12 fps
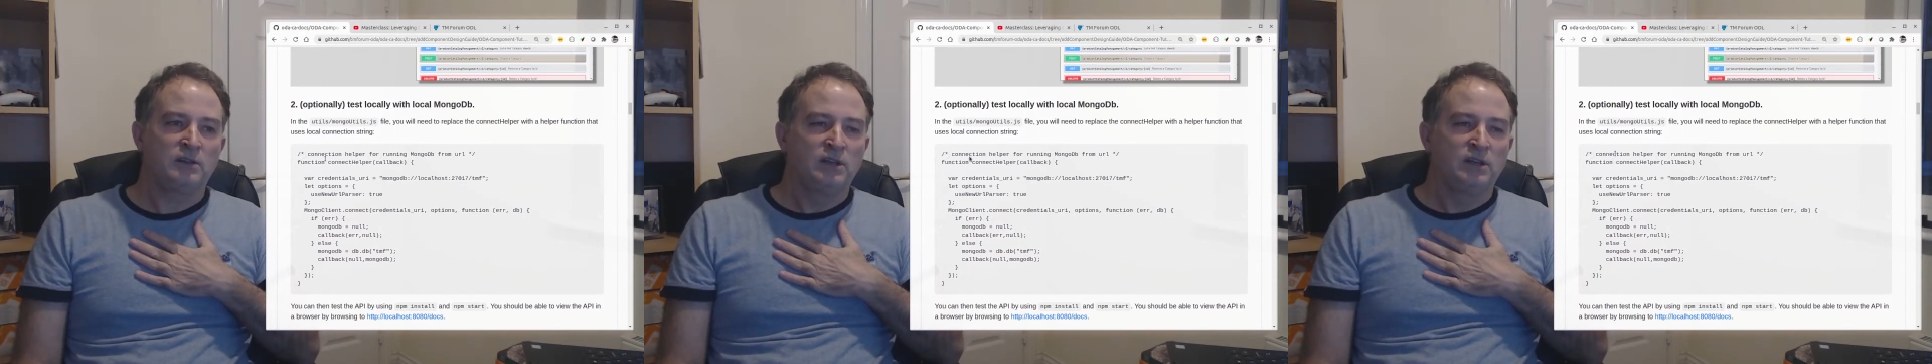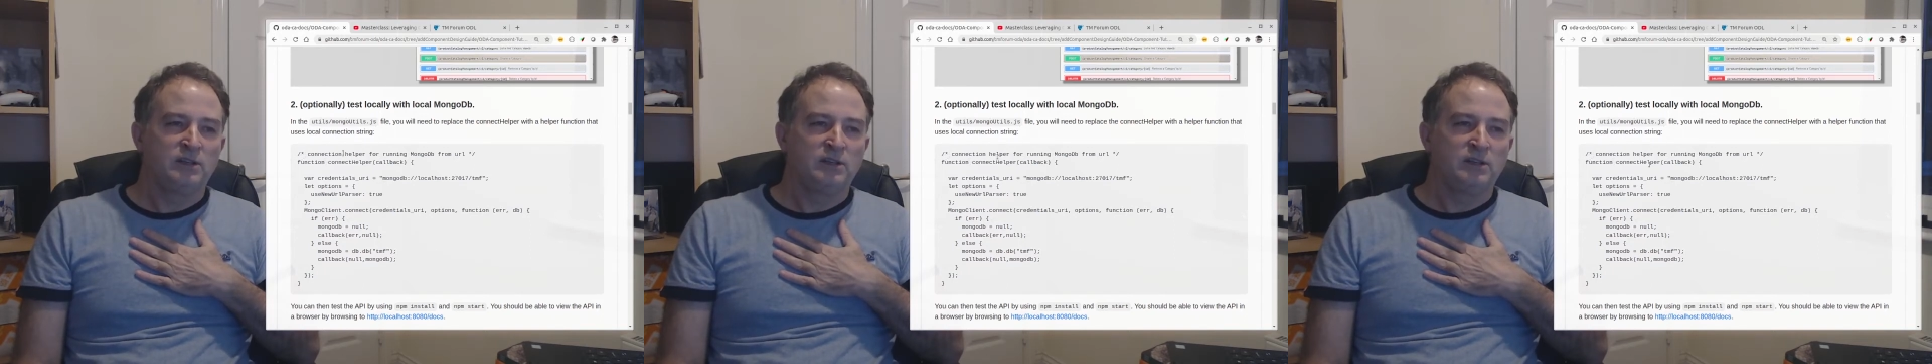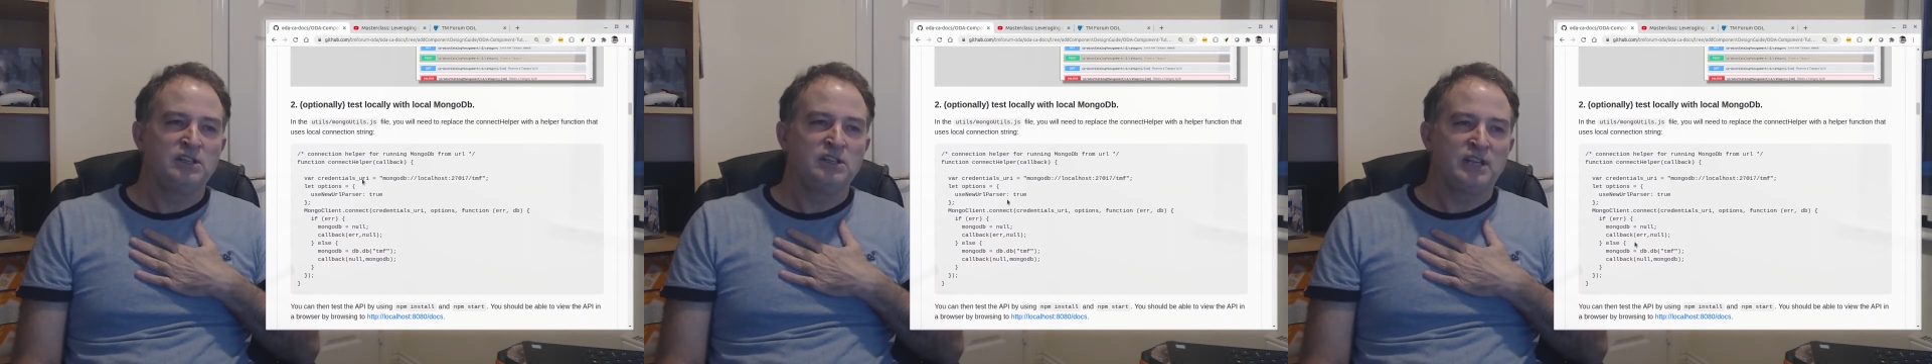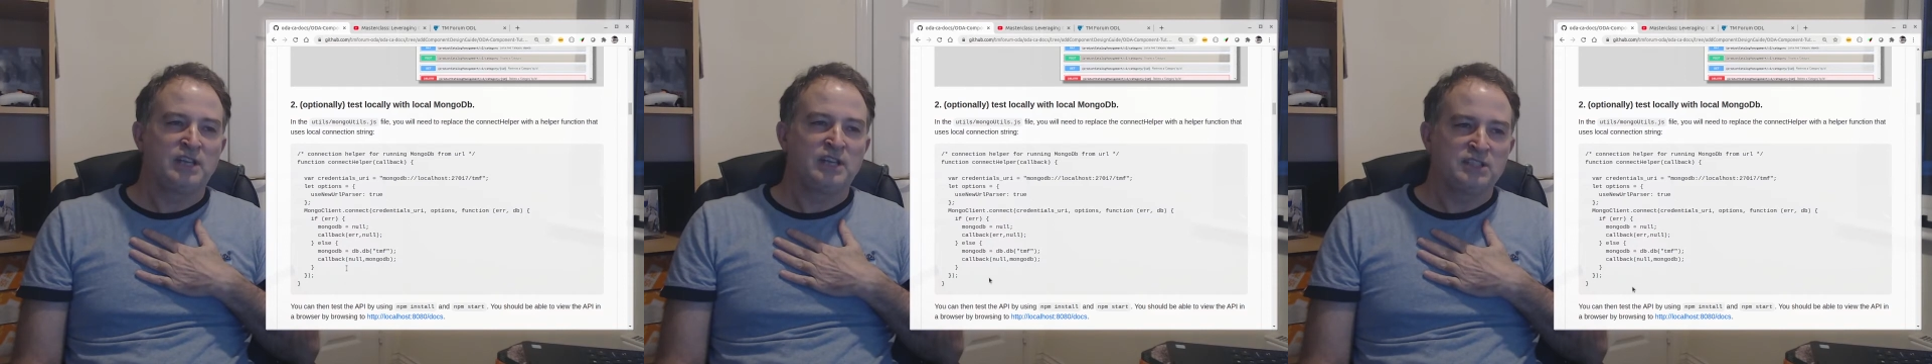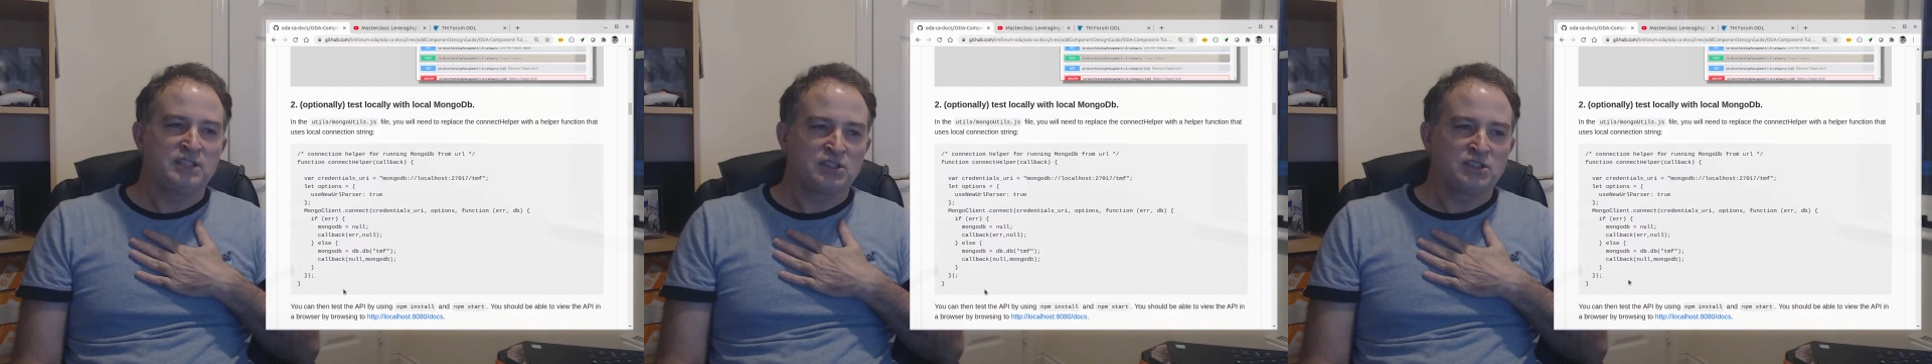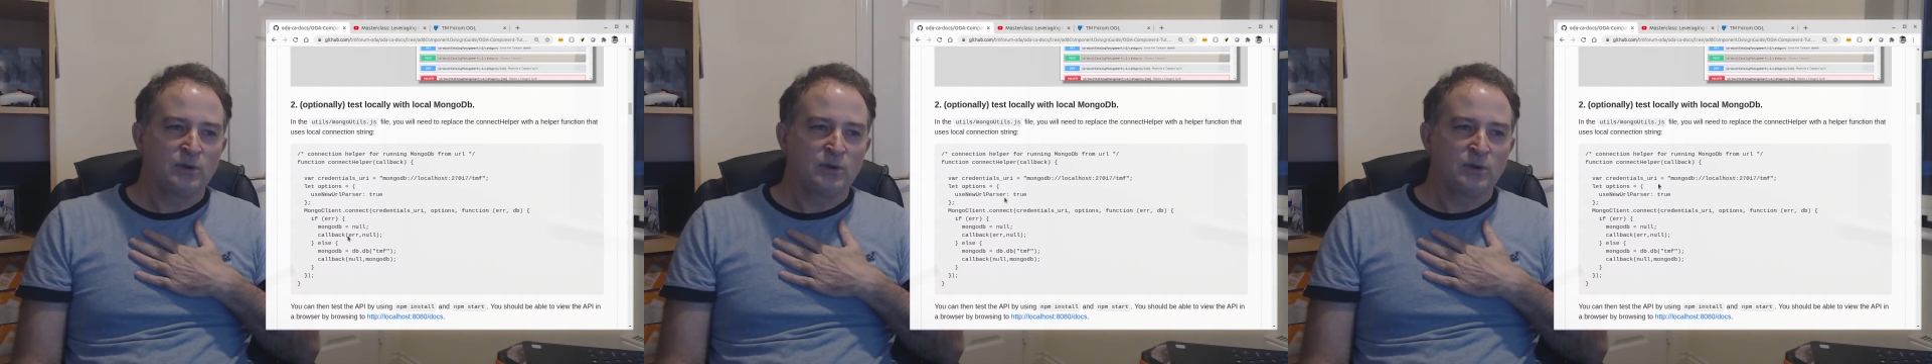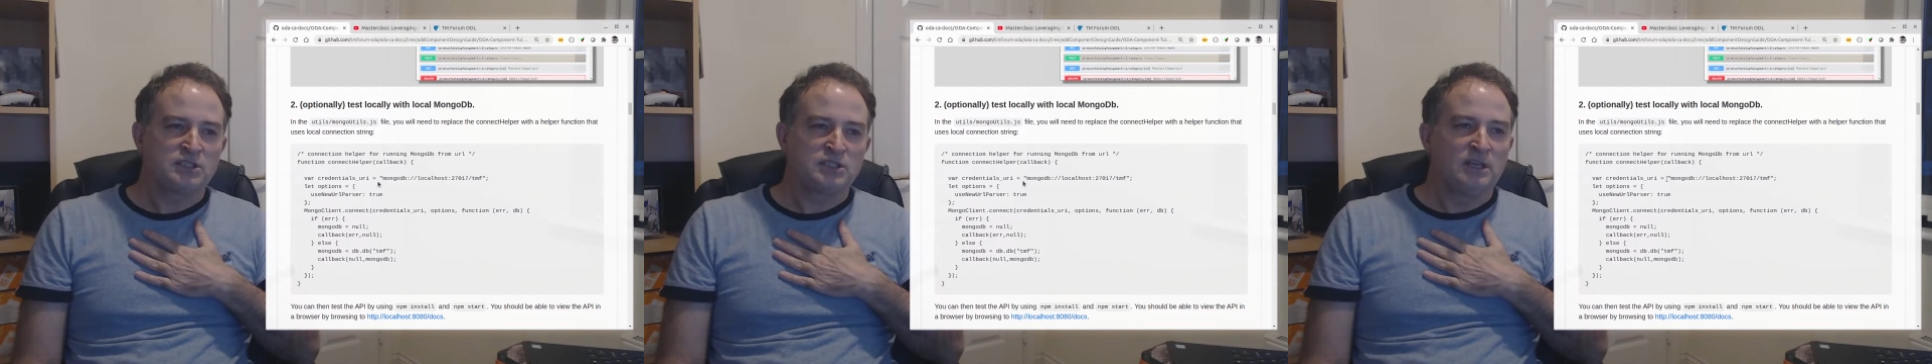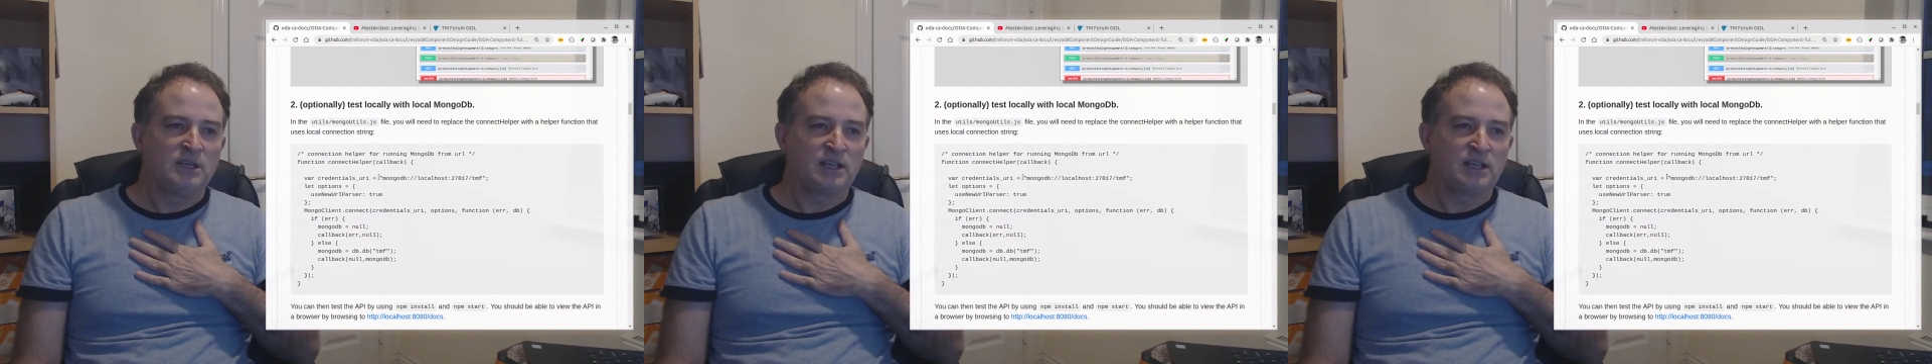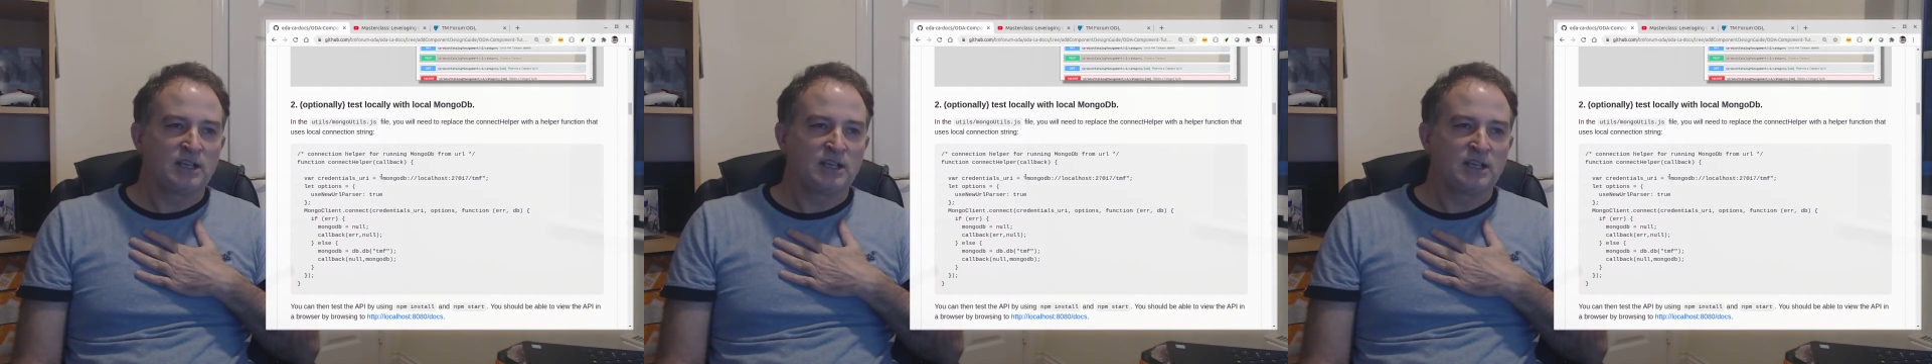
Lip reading: You need to change it so it's actually